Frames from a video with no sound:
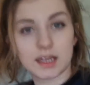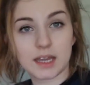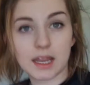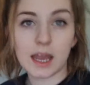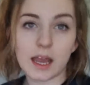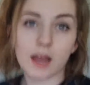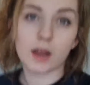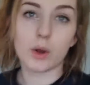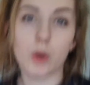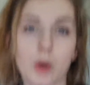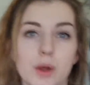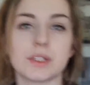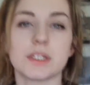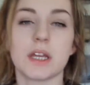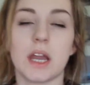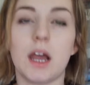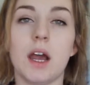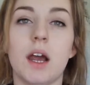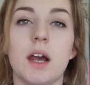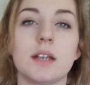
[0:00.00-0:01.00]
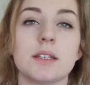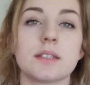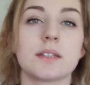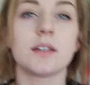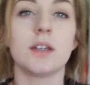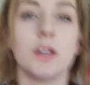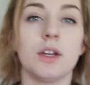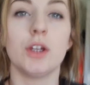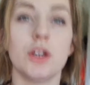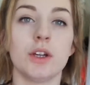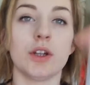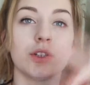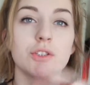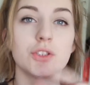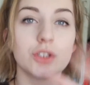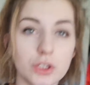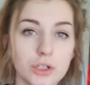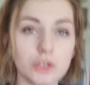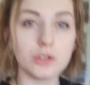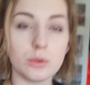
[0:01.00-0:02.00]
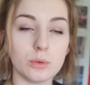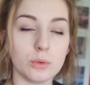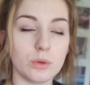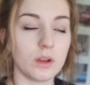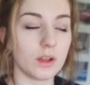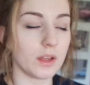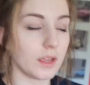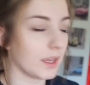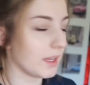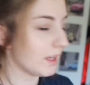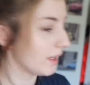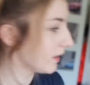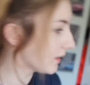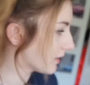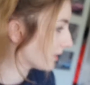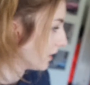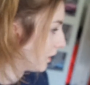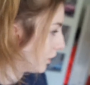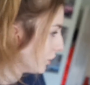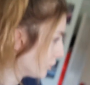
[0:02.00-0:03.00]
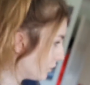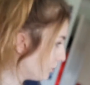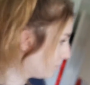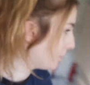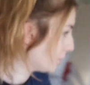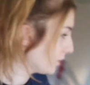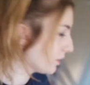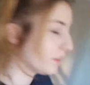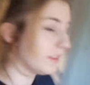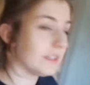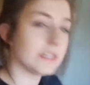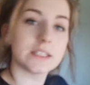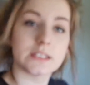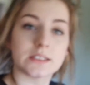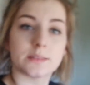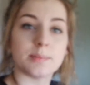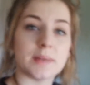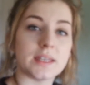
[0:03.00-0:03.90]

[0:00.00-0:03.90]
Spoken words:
Now, task two is to put this